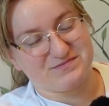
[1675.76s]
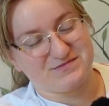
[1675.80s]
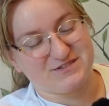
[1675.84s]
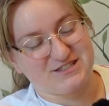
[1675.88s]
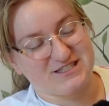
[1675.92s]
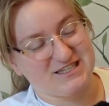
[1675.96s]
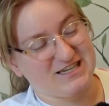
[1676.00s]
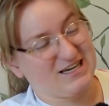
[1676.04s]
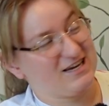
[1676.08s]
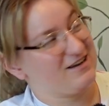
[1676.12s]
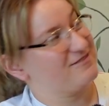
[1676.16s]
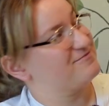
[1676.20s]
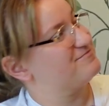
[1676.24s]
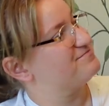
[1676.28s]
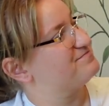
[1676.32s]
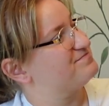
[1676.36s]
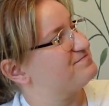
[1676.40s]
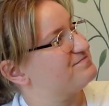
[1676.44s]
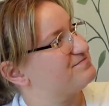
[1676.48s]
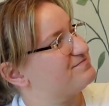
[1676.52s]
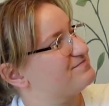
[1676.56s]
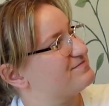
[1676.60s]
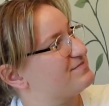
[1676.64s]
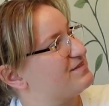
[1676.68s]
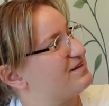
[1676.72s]
So yeah,
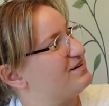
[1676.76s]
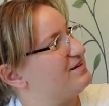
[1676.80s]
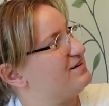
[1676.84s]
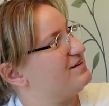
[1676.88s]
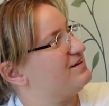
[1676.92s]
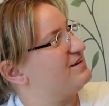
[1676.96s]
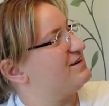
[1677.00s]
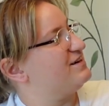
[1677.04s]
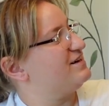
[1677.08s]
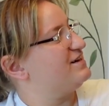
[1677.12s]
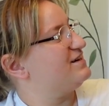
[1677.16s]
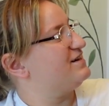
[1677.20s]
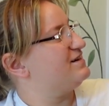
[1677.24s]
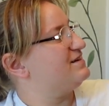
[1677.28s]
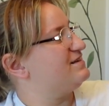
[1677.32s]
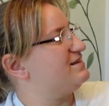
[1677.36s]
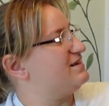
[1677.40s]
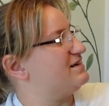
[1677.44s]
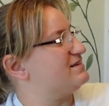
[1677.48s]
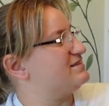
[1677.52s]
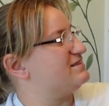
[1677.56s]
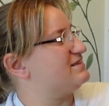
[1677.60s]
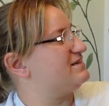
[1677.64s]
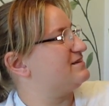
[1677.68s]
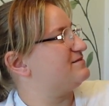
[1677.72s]

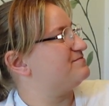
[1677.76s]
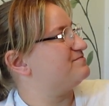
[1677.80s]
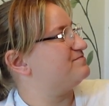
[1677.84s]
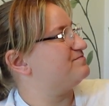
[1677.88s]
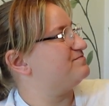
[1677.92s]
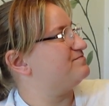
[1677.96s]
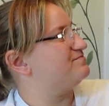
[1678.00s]
that's it.